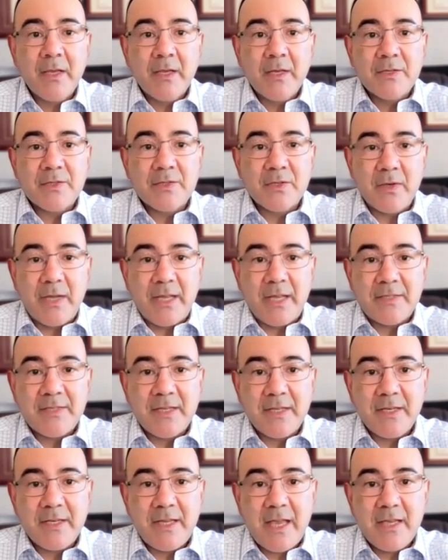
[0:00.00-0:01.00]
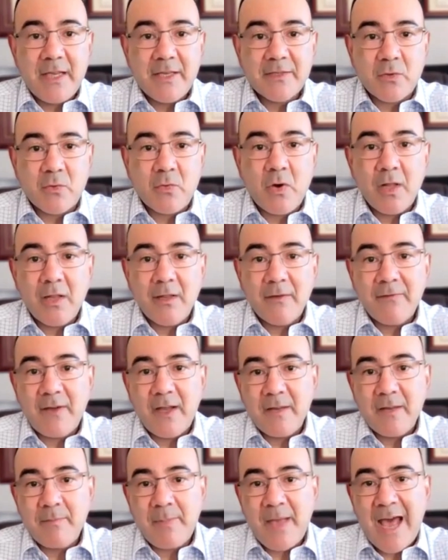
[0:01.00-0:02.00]
So a CDA is a
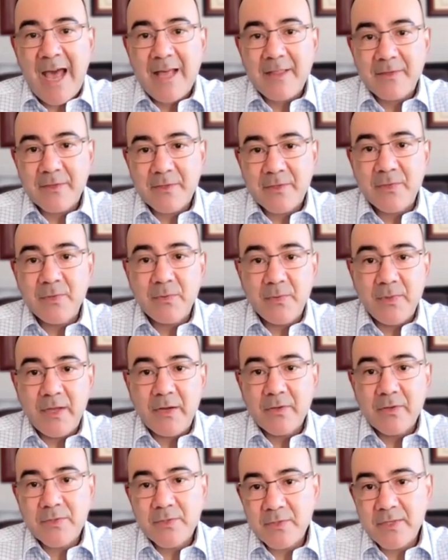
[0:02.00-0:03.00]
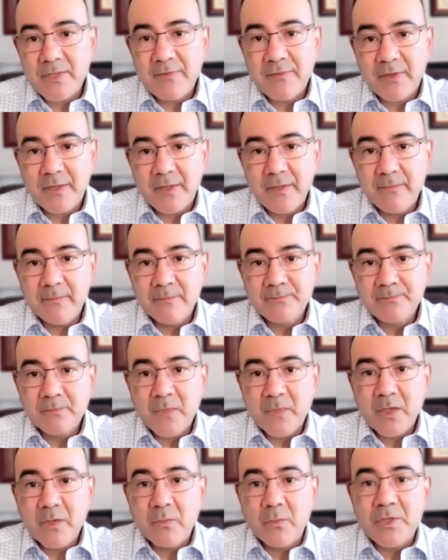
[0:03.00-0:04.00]
qualifying path to their certificate,
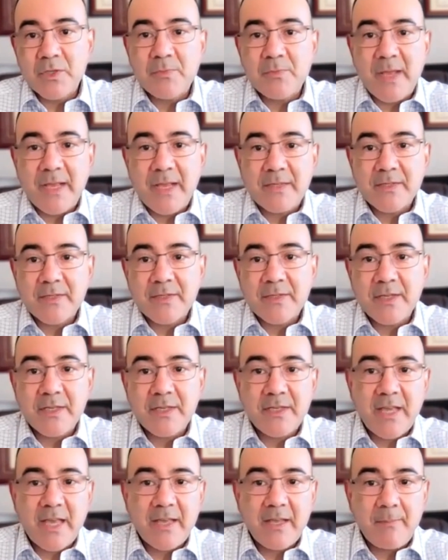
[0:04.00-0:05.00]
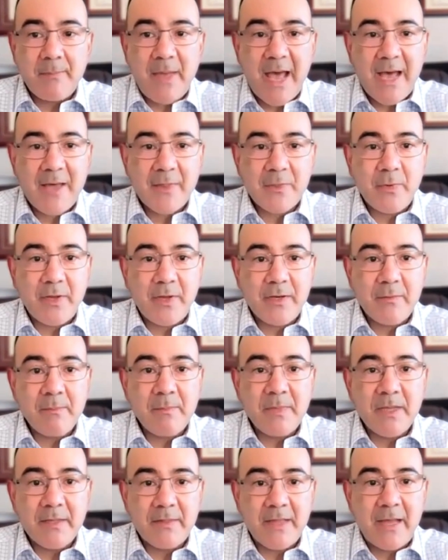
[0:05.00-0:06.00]
which makes a CDA a pathway to
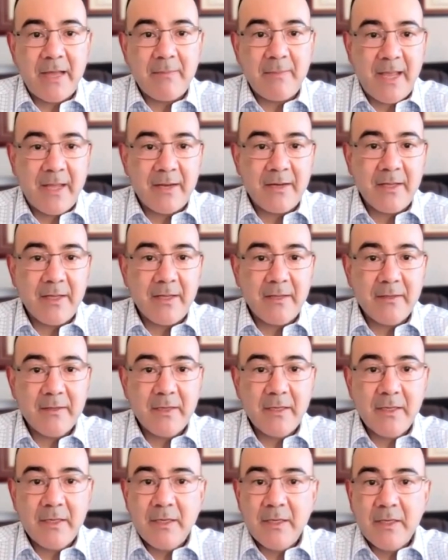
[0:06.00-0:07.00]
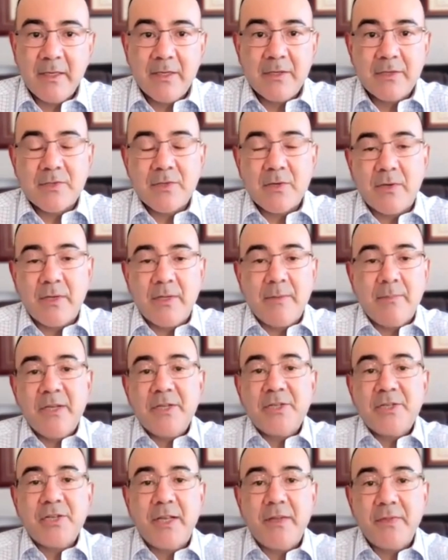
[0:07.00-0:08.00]
meet that mandate. So in
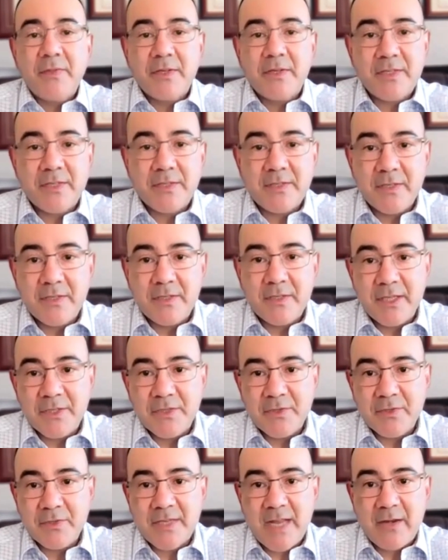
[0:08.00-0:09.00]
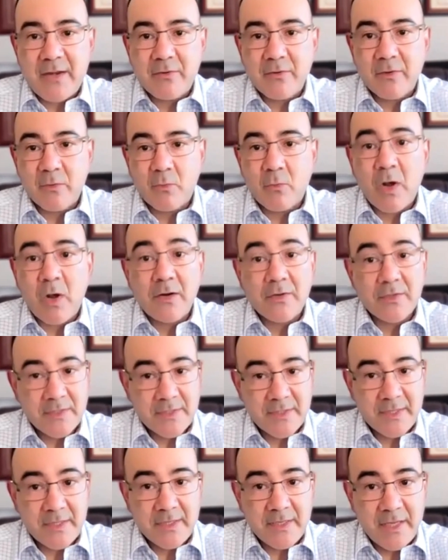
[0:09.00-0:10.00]
Michigan, the assistant teacher standard requires
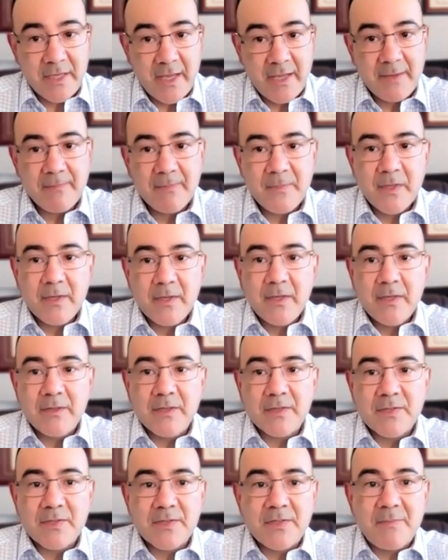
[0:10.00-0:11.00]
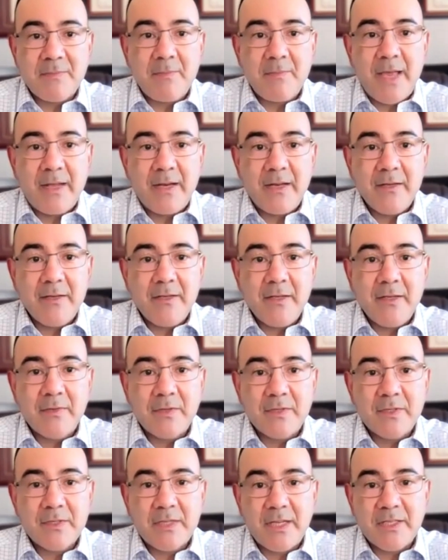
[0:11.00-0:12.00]
a CDA. This is embedded in
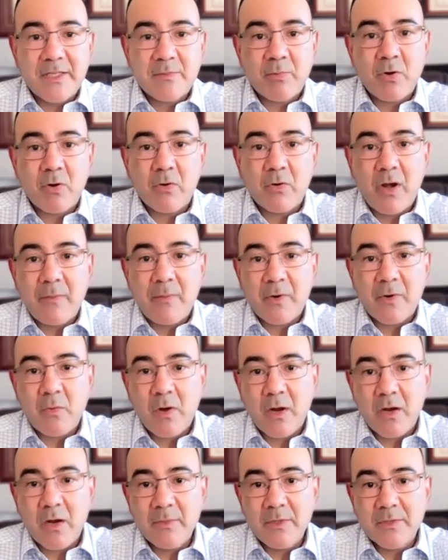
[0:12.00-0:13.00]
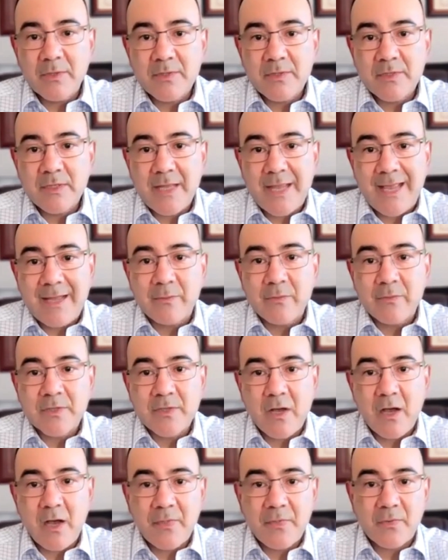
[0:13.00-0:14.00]
the state's program requirements and was
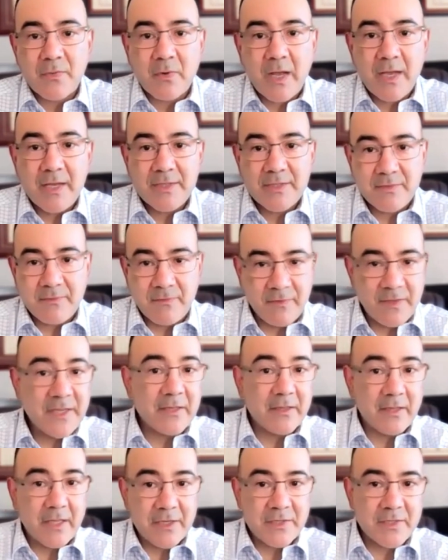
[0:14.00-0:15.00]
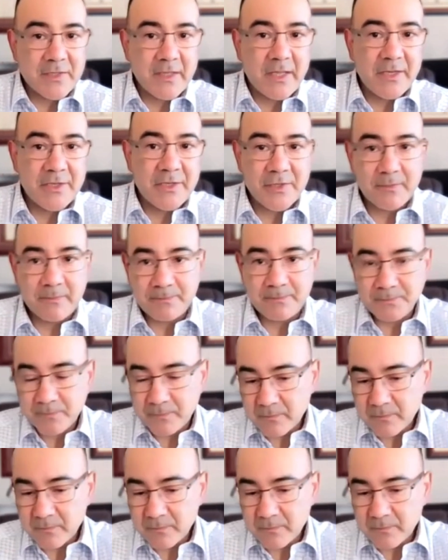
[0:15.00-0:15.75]
authorized via legislation.